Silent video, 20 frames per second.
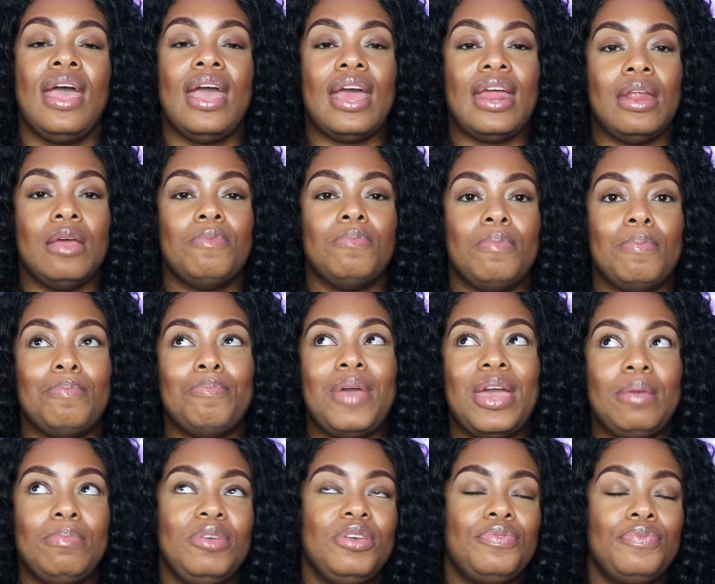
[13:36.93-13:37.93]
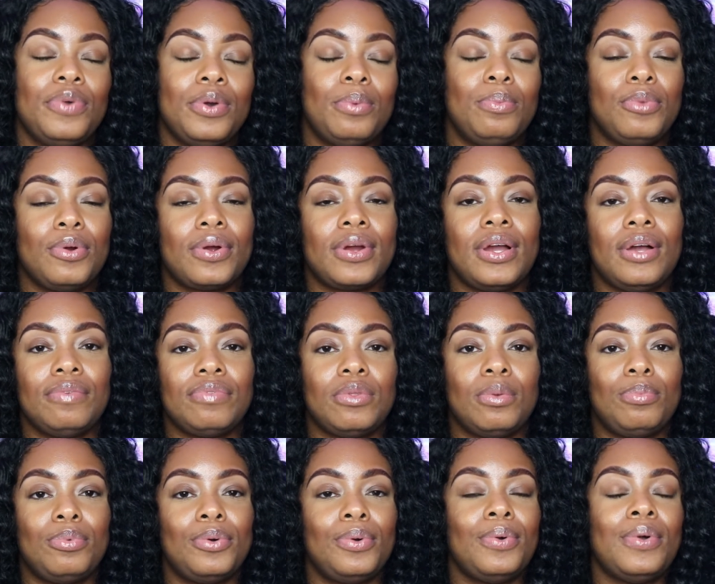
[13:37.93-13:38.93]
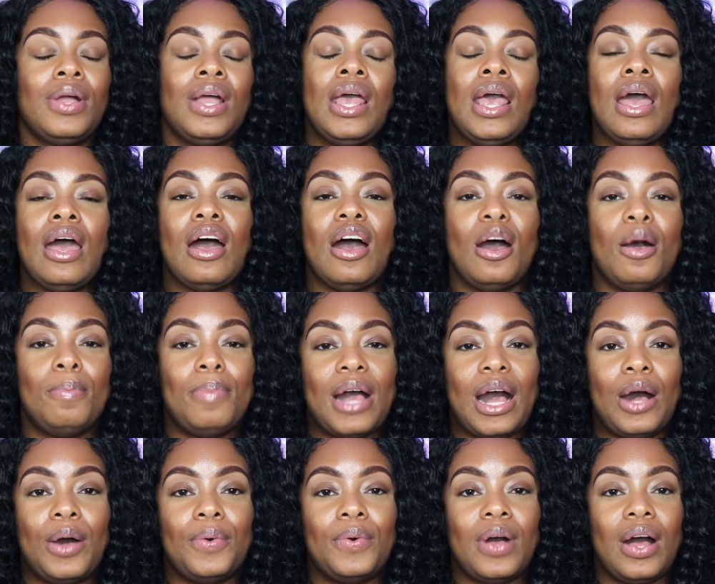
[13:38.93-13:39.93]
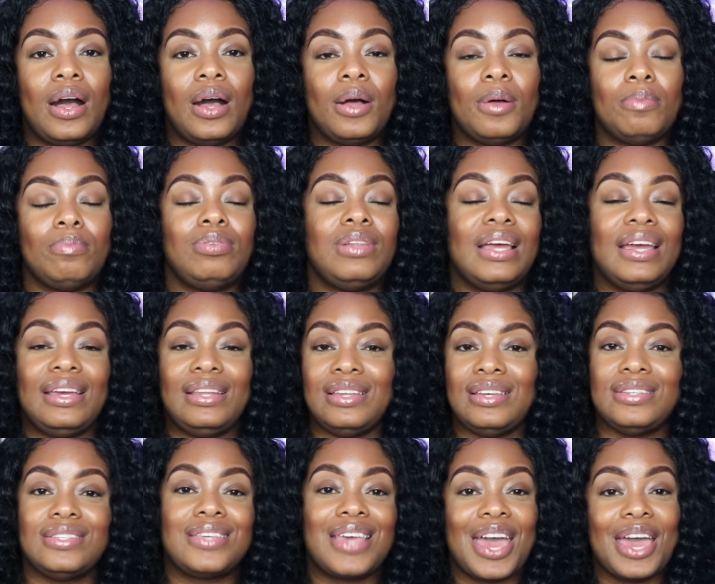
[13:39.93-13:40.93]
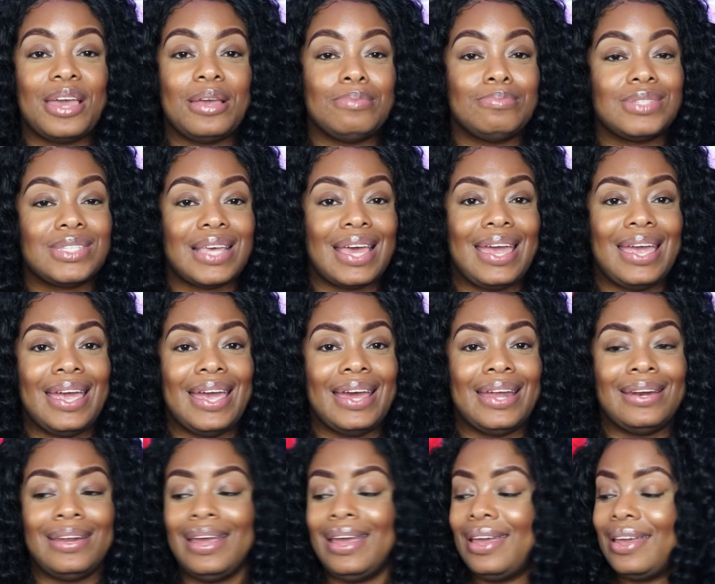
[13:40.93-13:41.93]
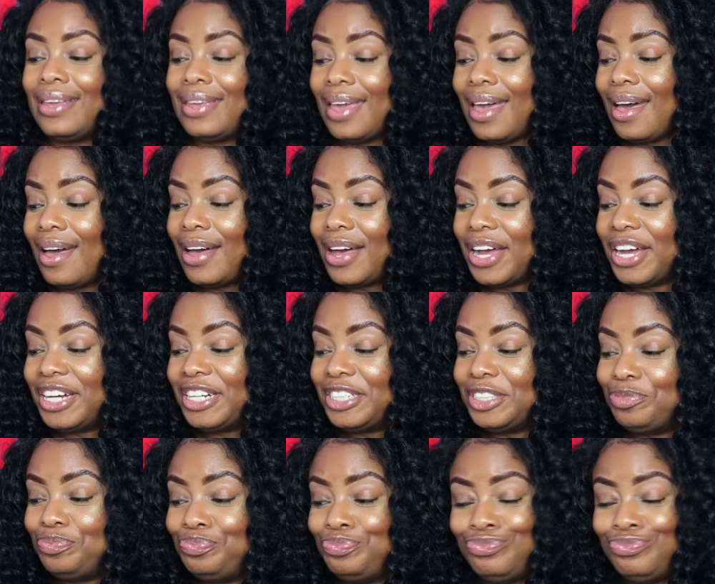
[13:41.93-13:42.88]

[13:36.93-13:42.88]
And it made me feel more comfortable about playing these games. And yeah,